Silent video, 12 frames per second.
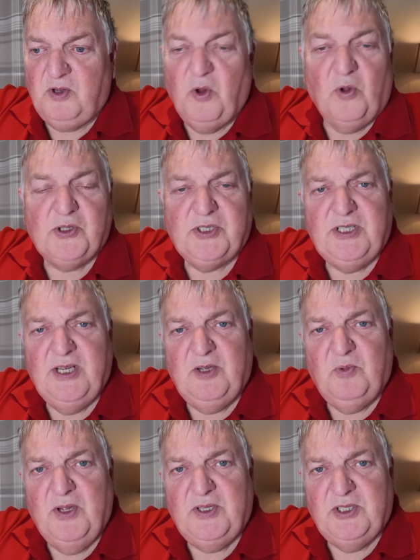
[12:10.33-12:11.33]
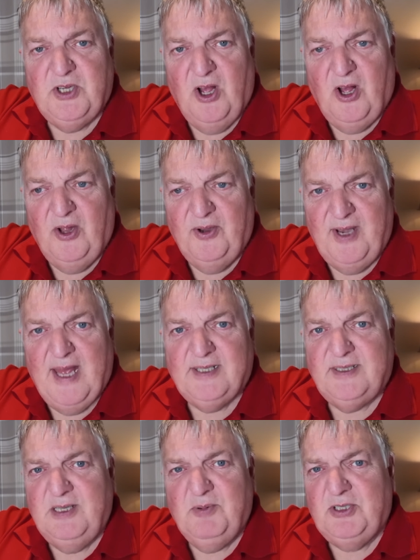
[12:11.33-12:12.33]
caustic, which are
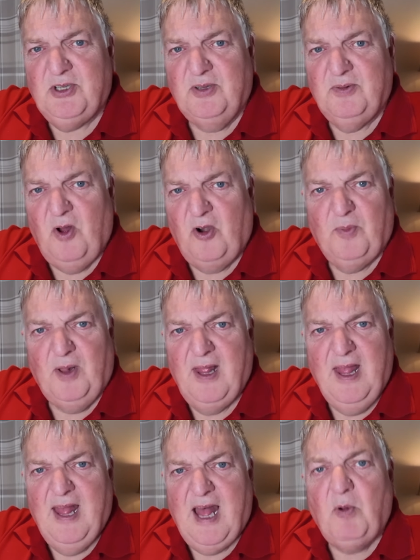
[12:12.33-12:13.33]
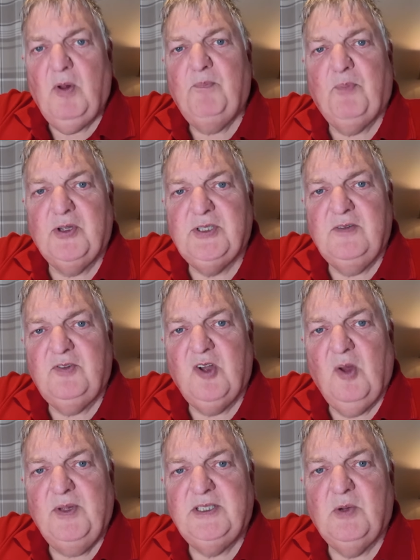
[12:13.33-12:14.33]
nasty, which are horrible. I want positive
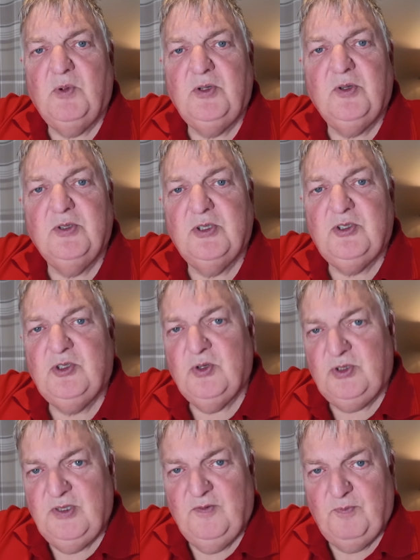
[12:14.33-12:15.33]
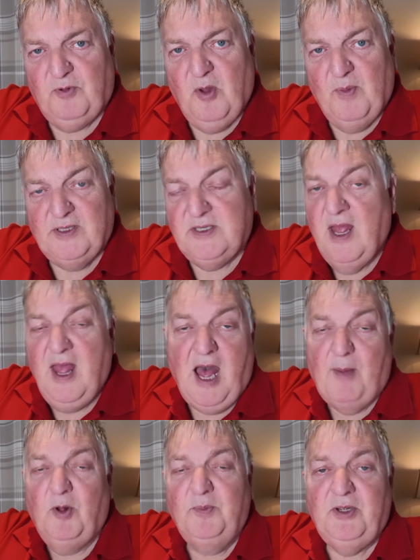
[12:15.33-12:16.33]
comments. I want constructive comments.
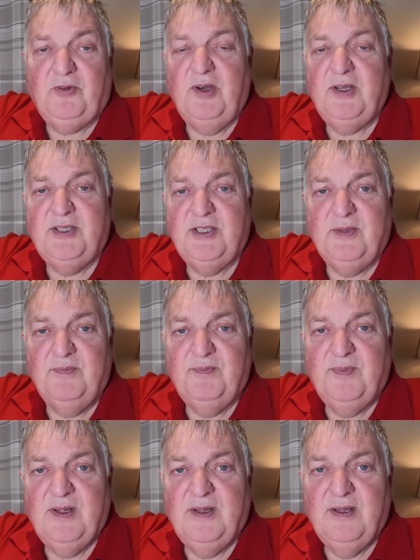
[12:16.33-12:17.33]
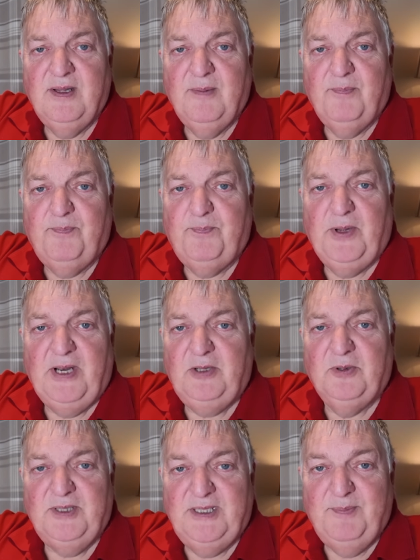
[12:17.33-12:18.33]
I'm open to criticism, but I
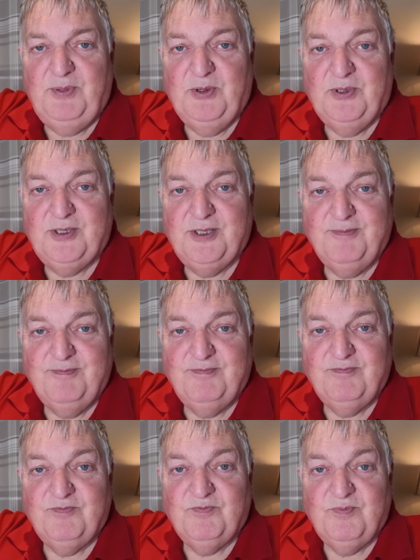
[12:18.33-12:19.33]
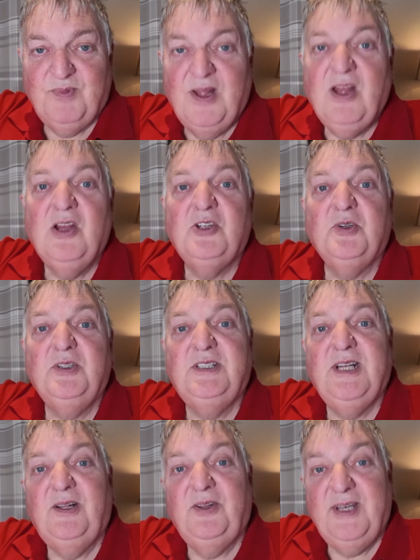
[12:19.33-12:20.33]
don't need abuse. So
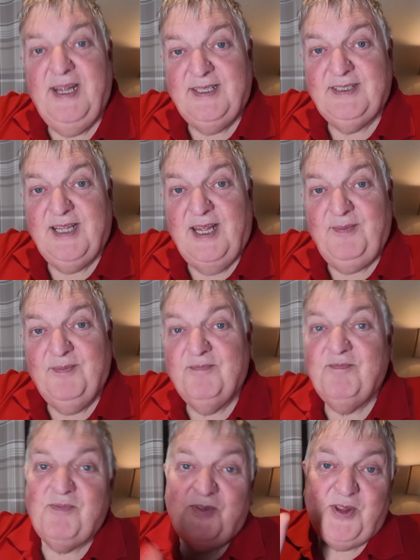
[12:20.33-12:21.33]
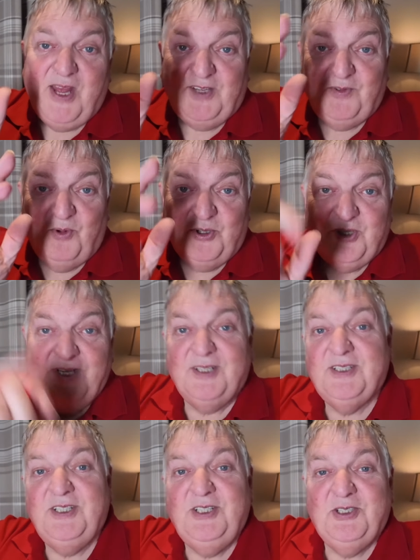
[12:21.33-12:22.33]
until the next time, thanks for watching. I'll
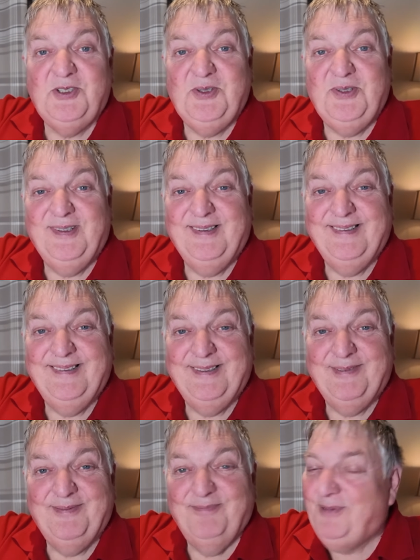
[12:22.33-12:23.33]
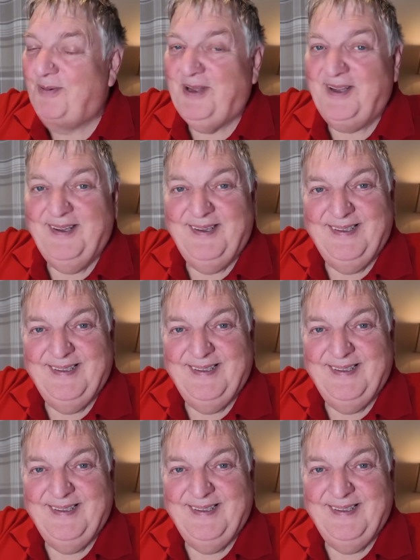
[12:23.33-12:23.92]
see you soon. Bye-bye.